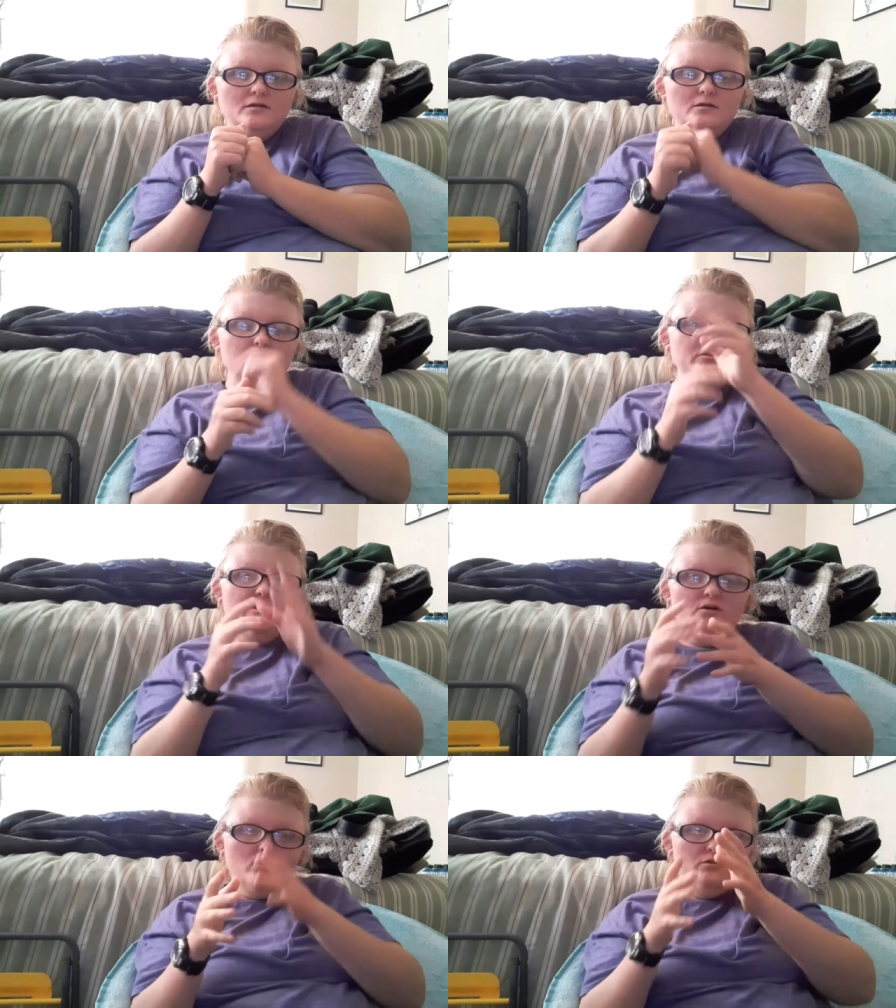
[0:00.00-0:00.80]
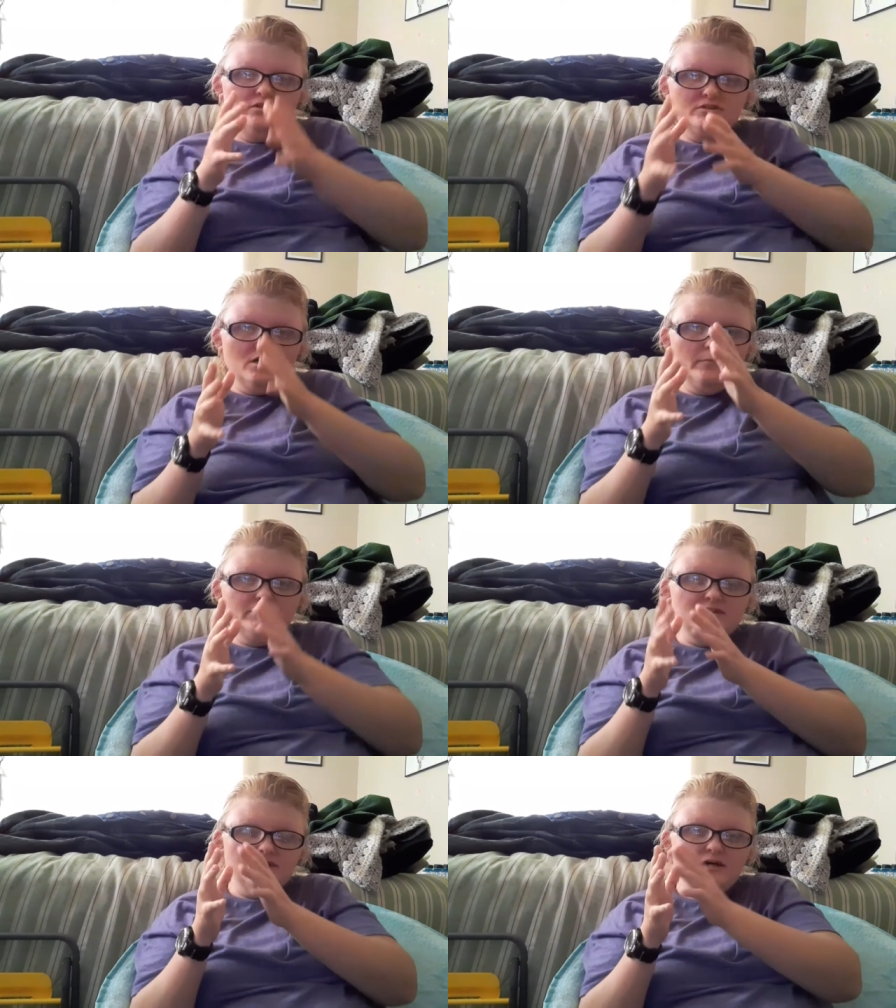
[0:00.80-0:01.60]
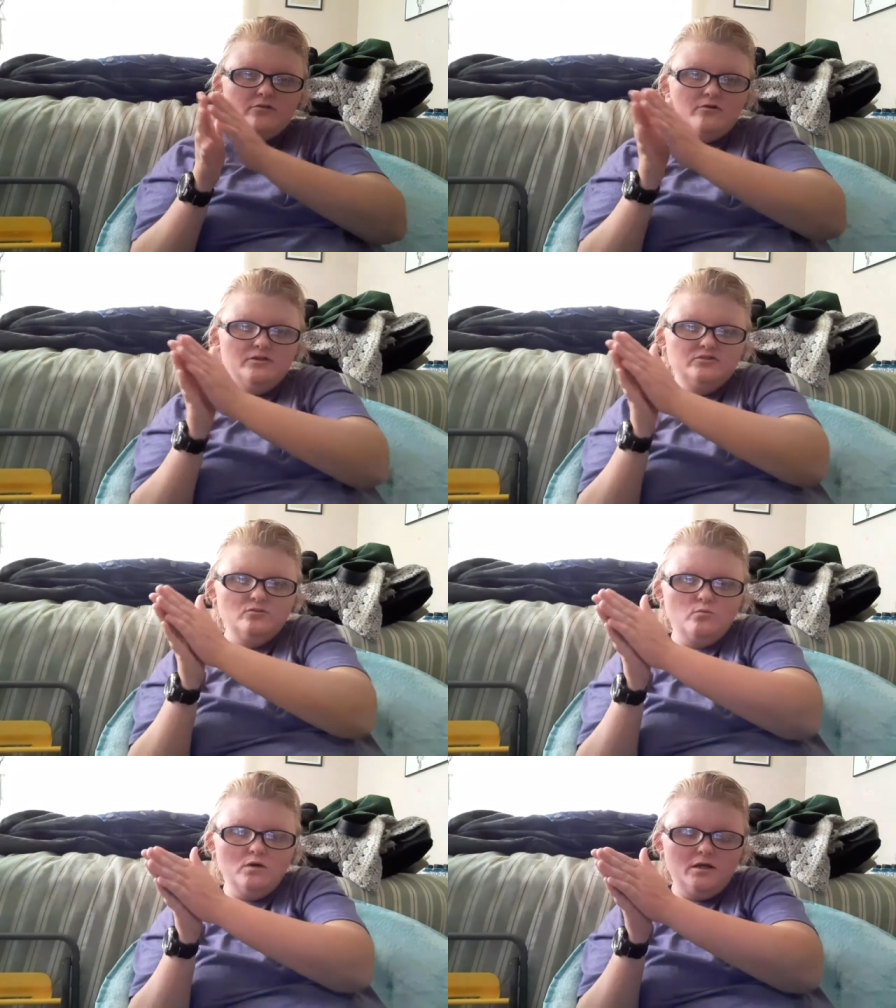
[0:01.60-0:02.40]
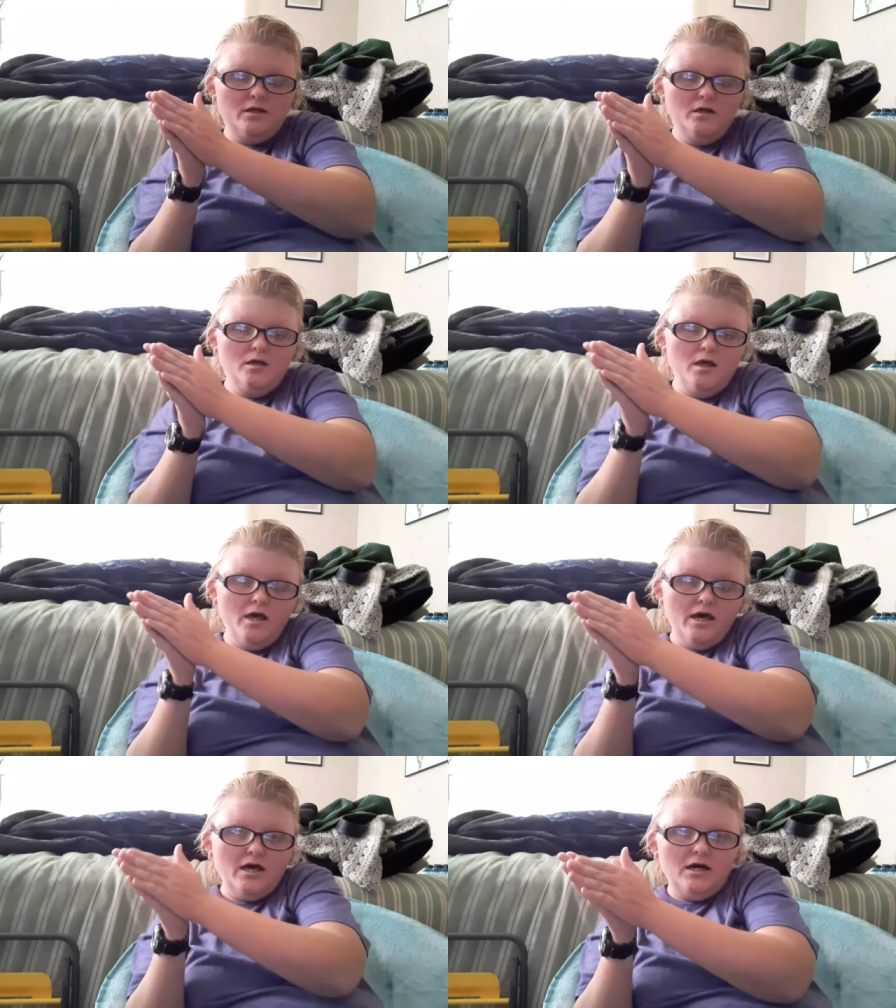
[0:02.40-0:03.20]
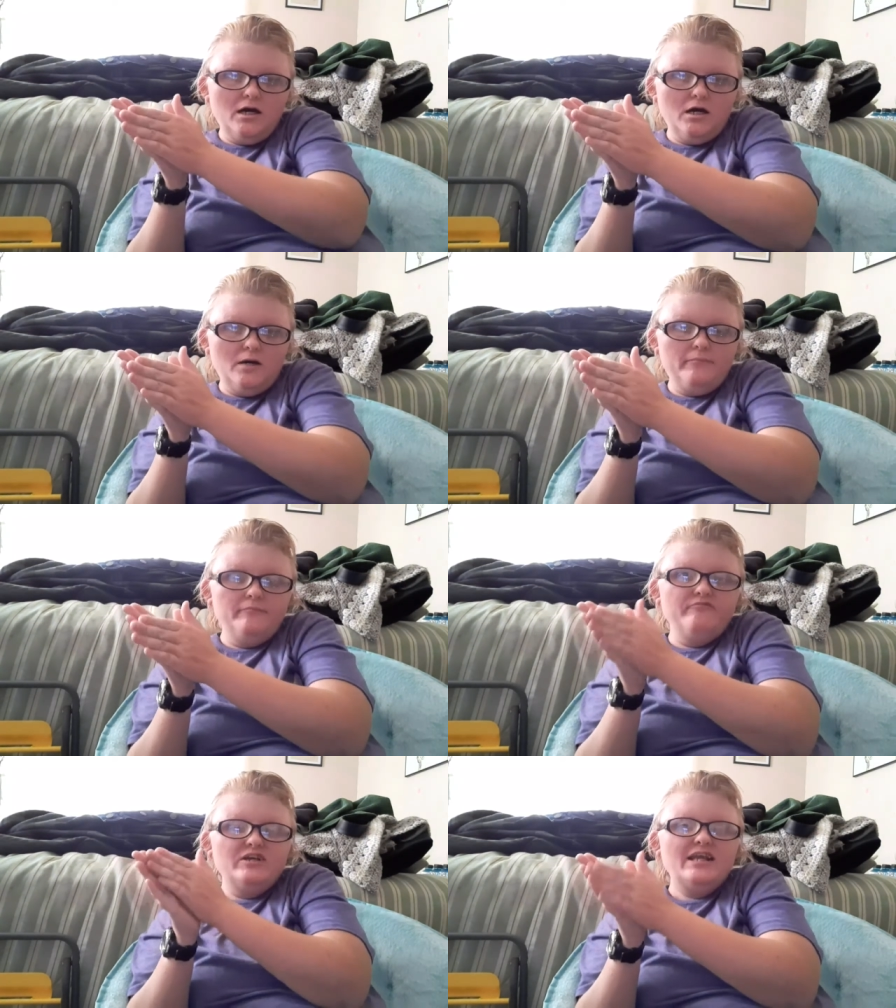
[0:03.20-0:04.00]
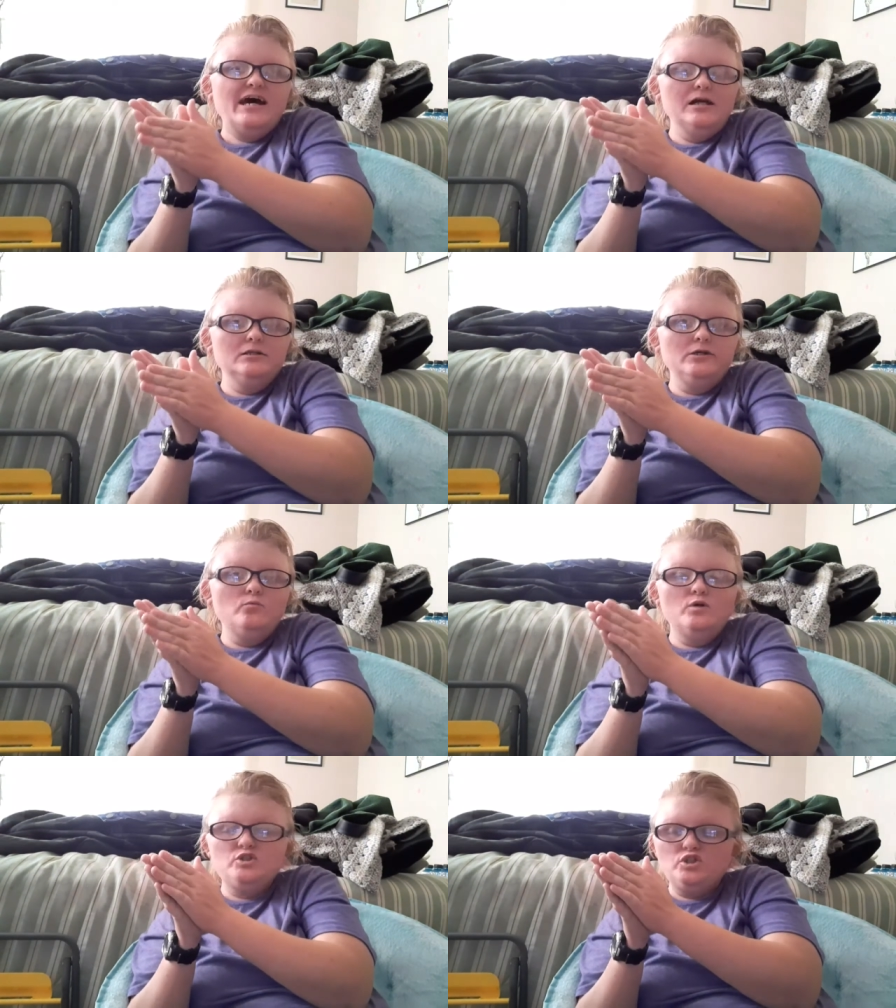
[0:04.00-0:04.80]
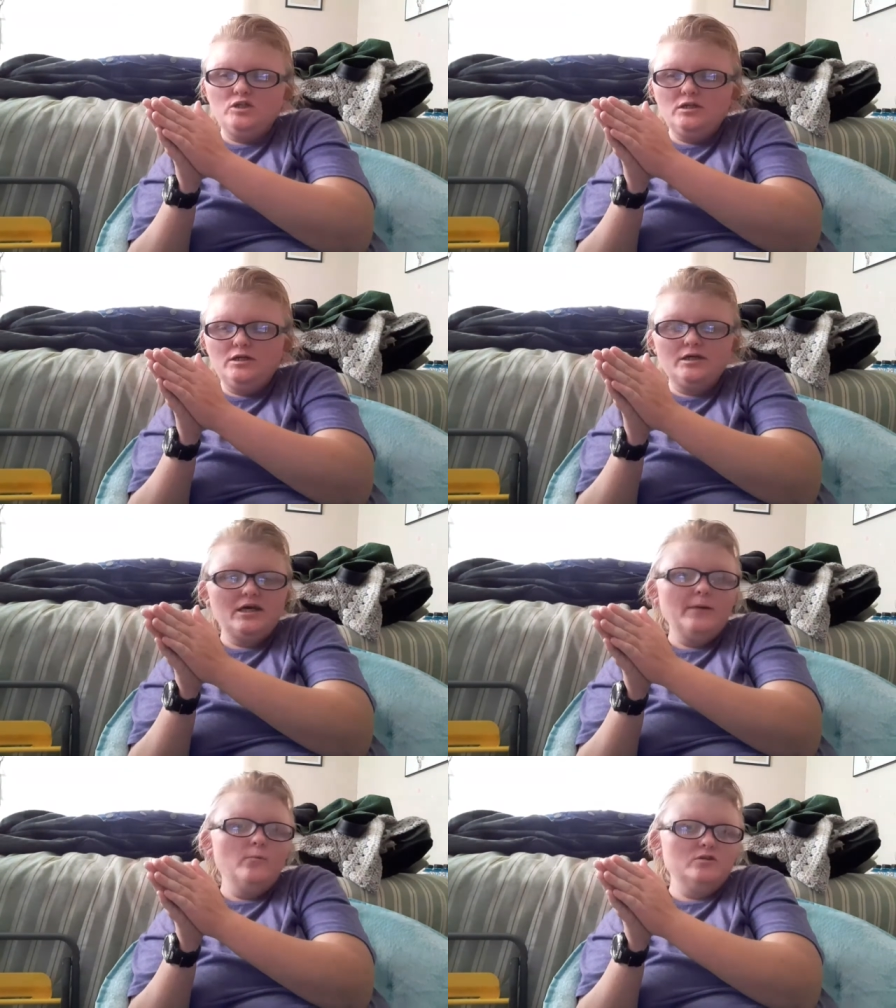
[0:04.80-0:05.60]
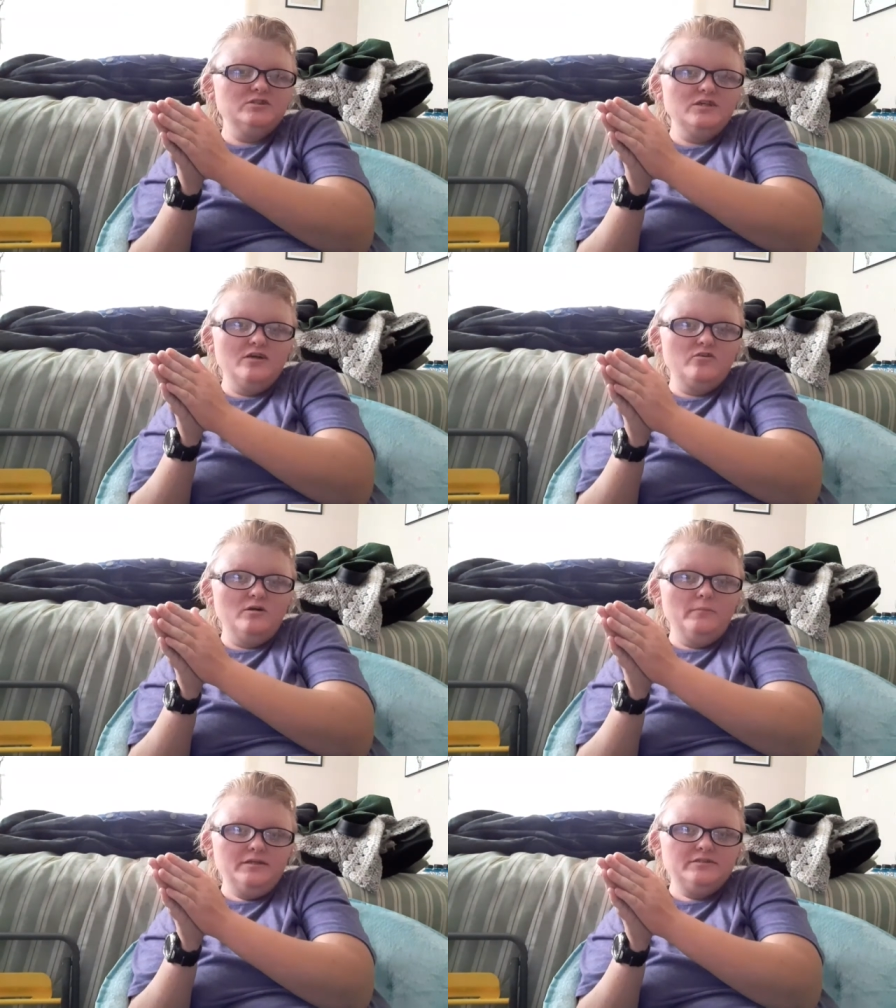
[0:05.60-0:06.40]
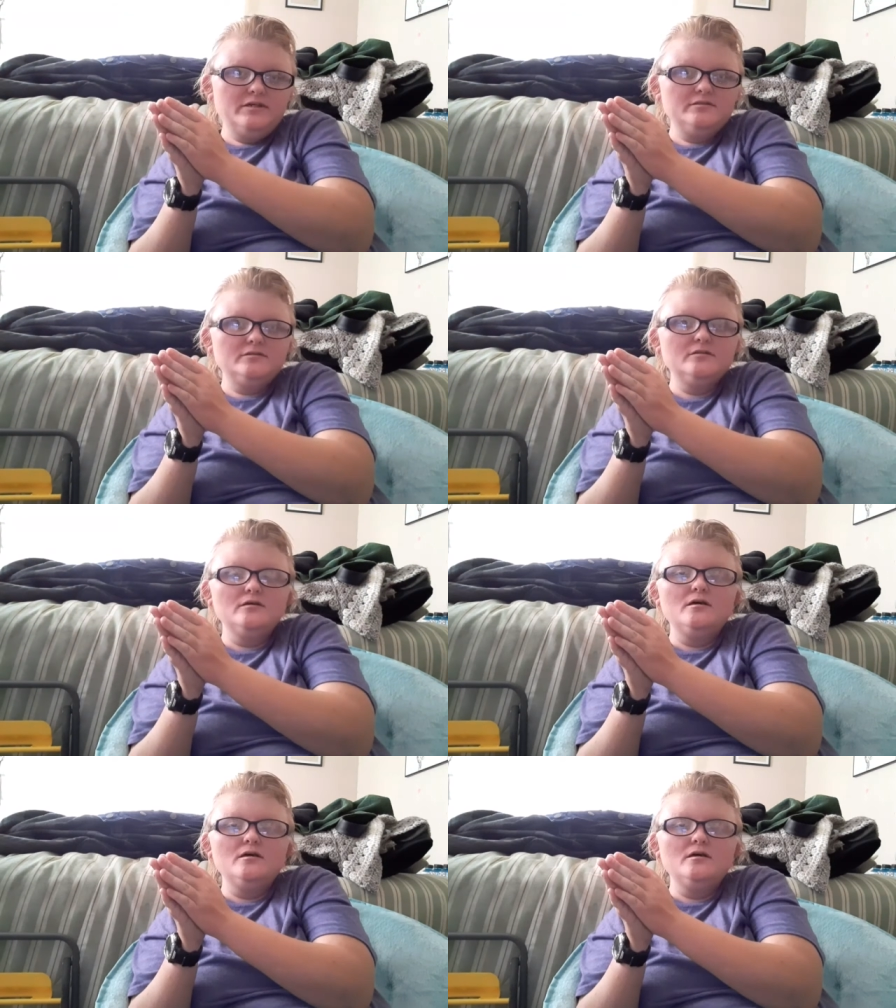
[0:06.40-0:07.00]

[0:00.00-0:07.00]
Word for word: it was like all this coming together into one uh, um, finale, which it came all together and made sense.